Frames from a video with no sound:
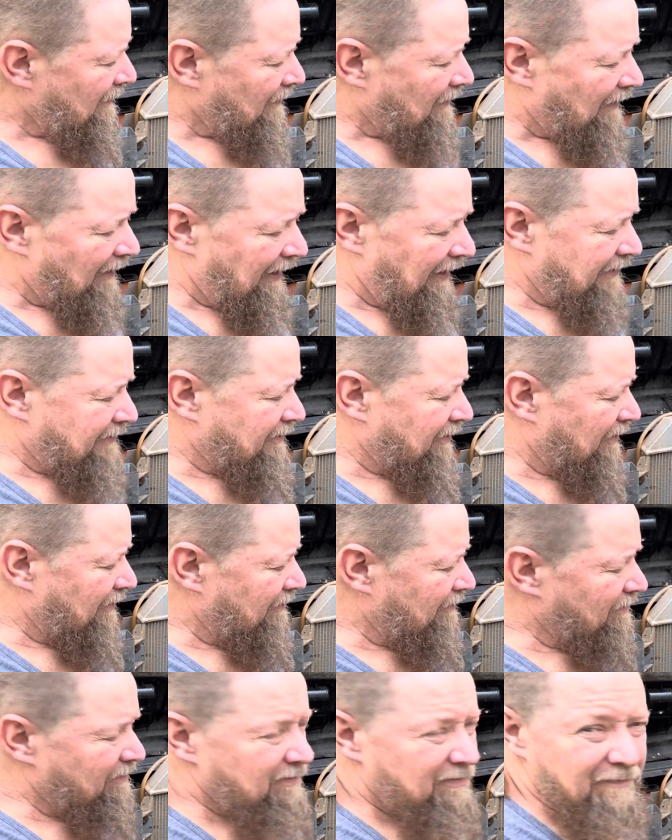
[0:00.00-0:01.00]
Alright,
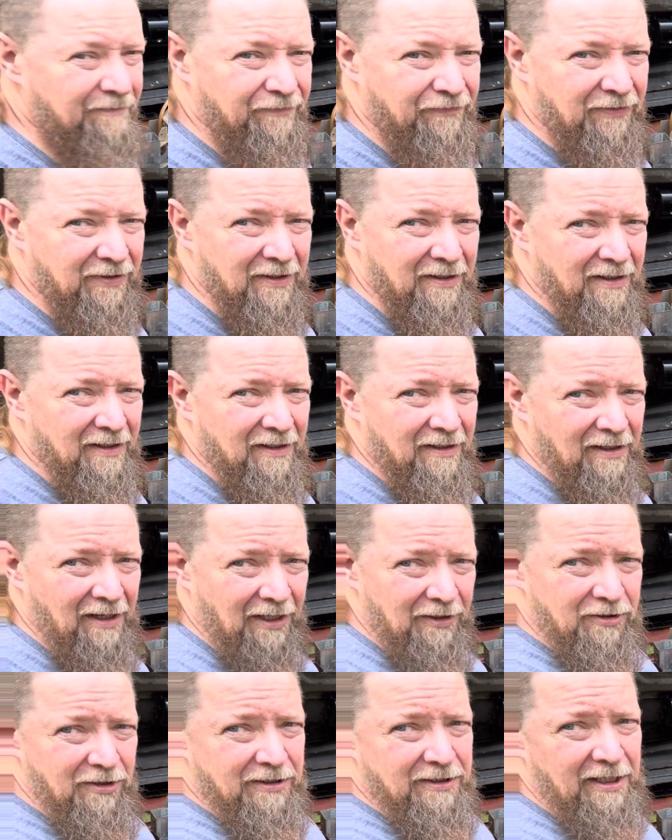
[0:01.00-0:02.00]
so
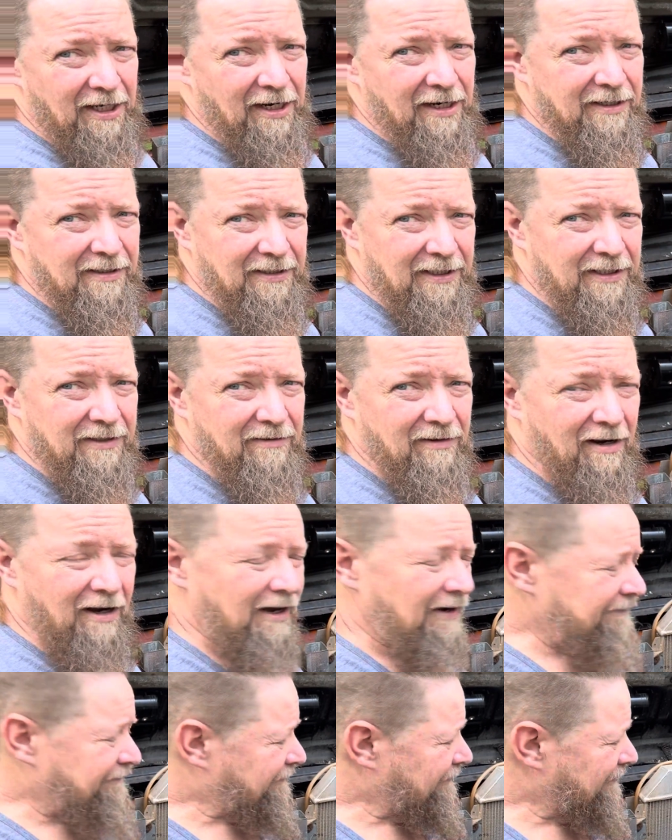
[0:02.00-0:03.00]
I took the air cleaner
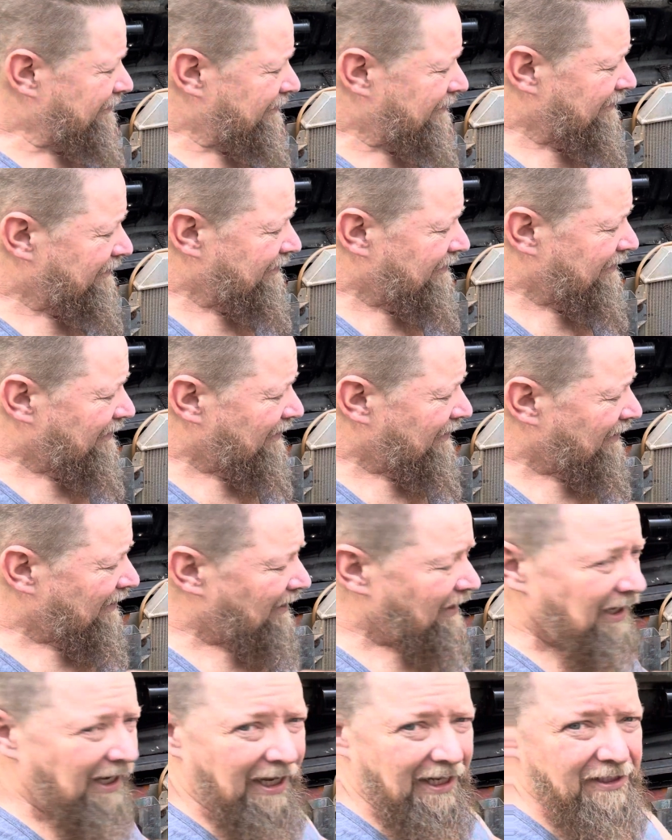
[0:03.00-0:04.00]
off,
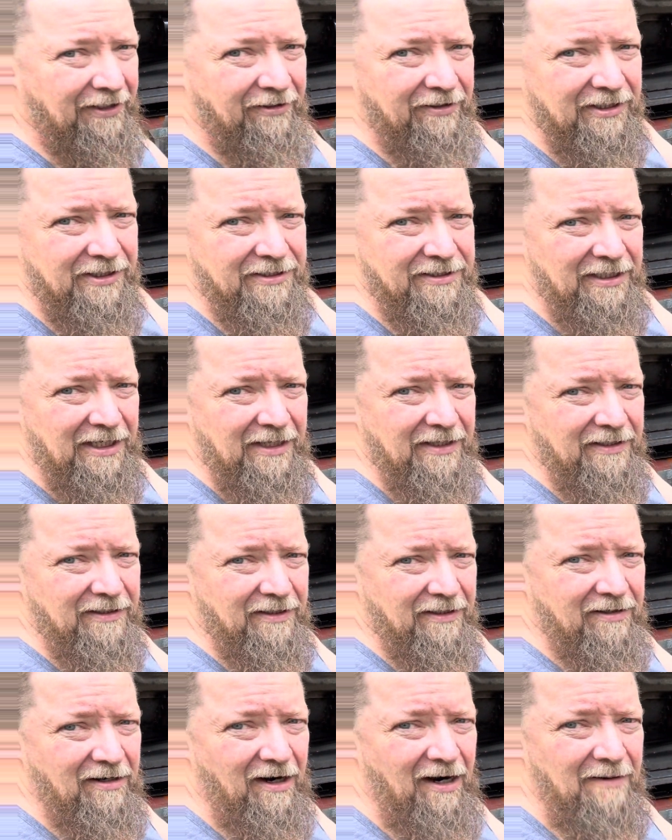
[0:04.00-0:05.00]
and you can see that
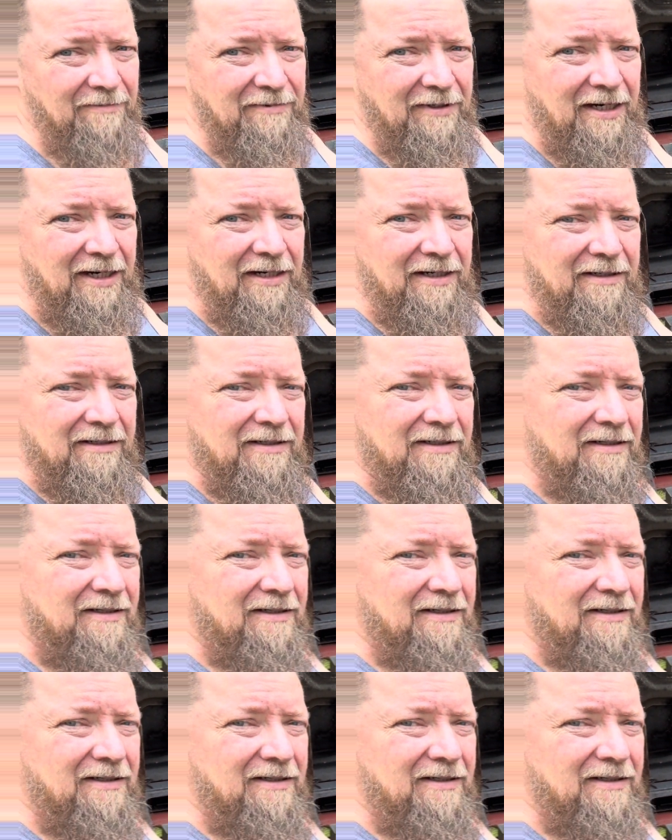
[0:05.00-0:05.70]
the carburetor,